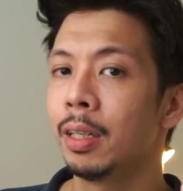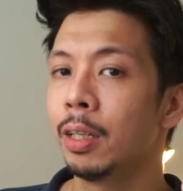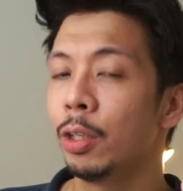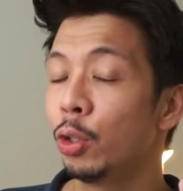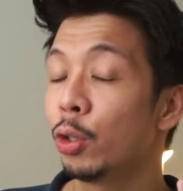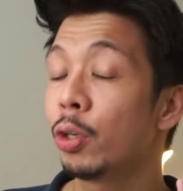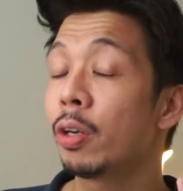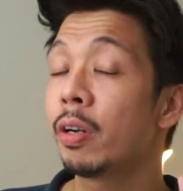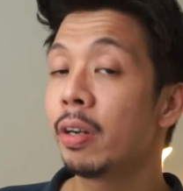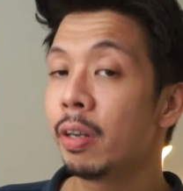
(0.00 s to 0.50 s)

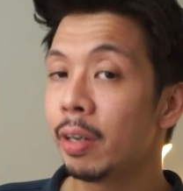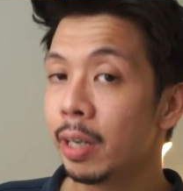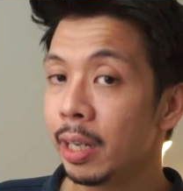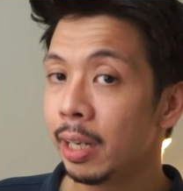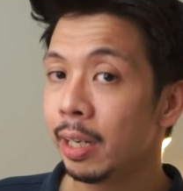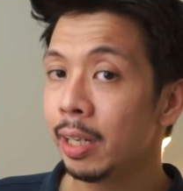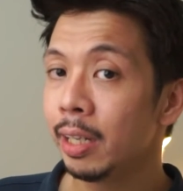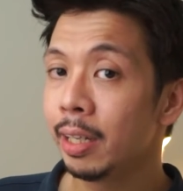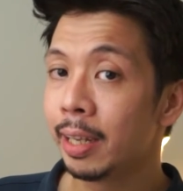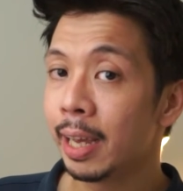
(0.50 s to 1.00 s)
you're
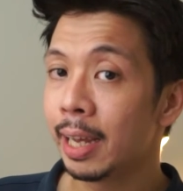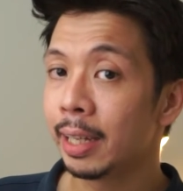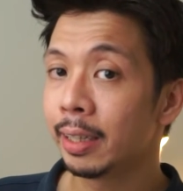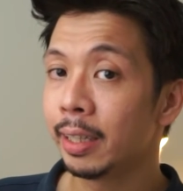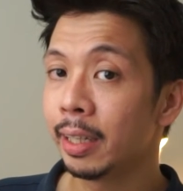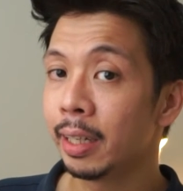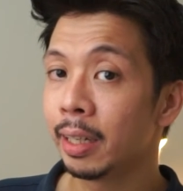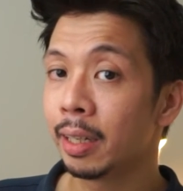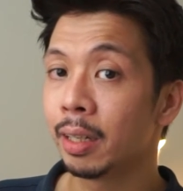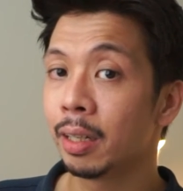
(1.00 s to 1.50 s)
really
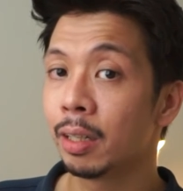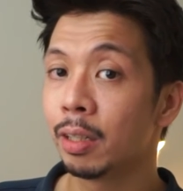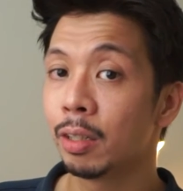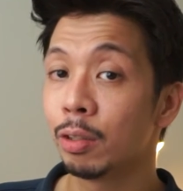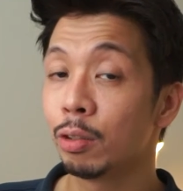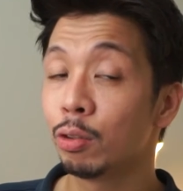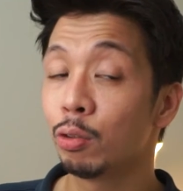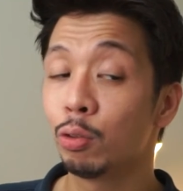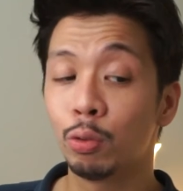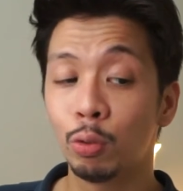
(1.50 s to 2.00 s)
getting
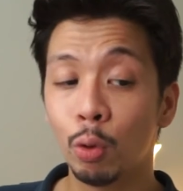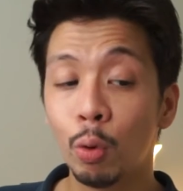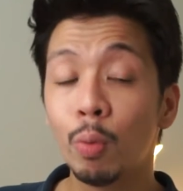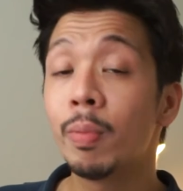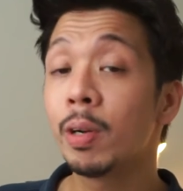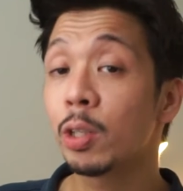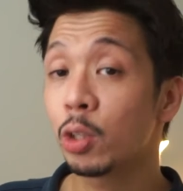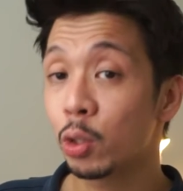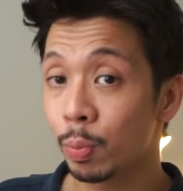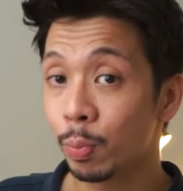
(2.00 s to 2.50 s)
so
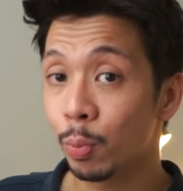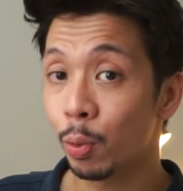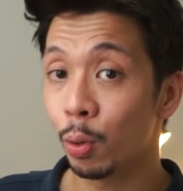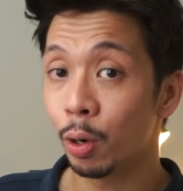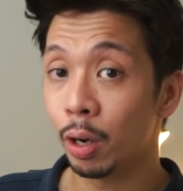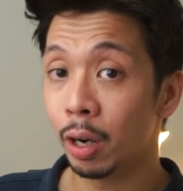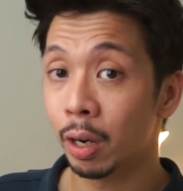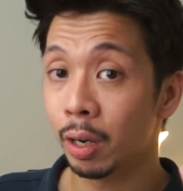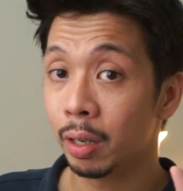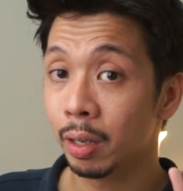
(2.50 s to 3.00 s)
much
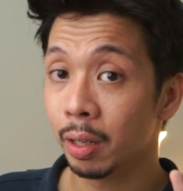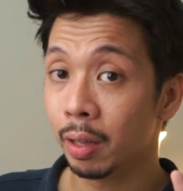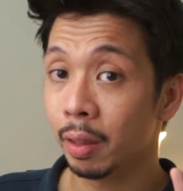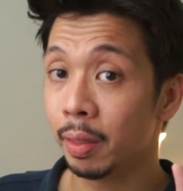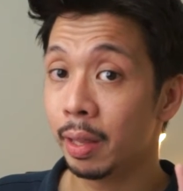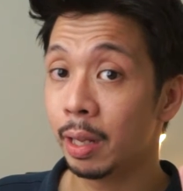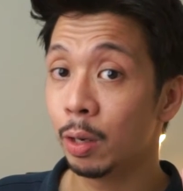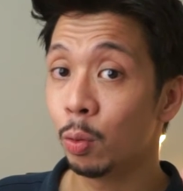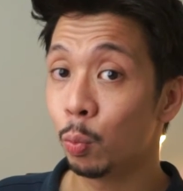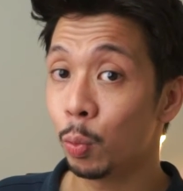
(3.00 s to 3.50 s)
more
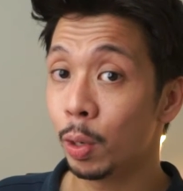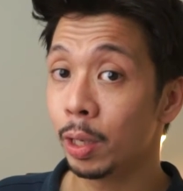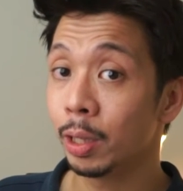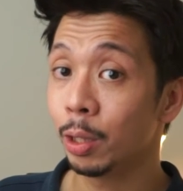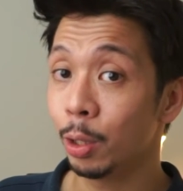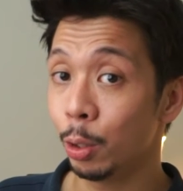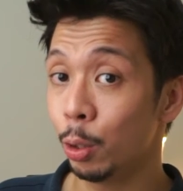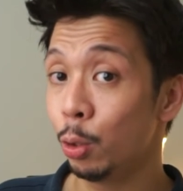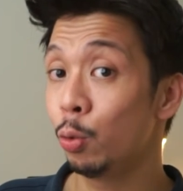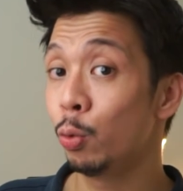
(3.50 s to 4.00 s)
than
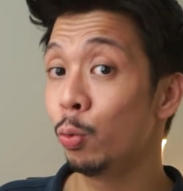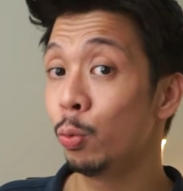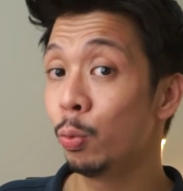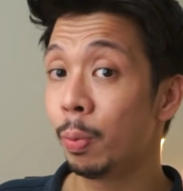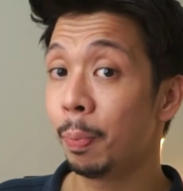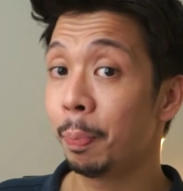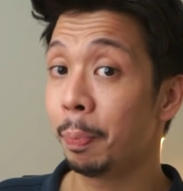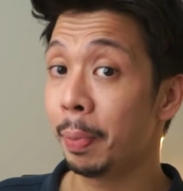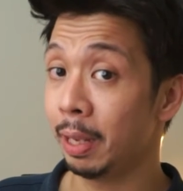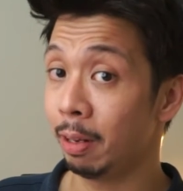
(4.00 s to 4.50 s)
what you
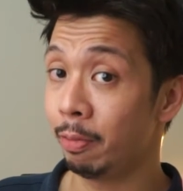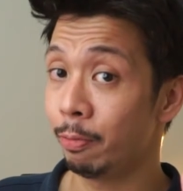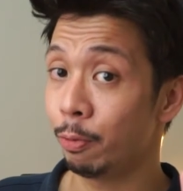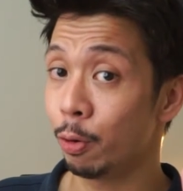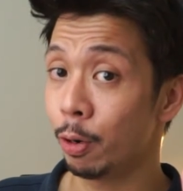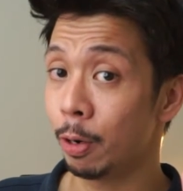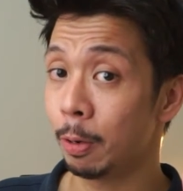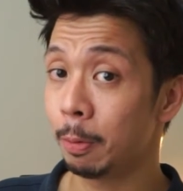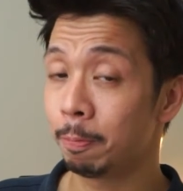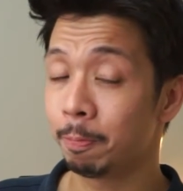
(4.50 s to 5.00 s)
paid
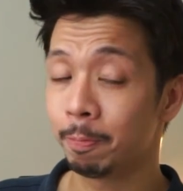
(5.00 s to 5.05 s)
for.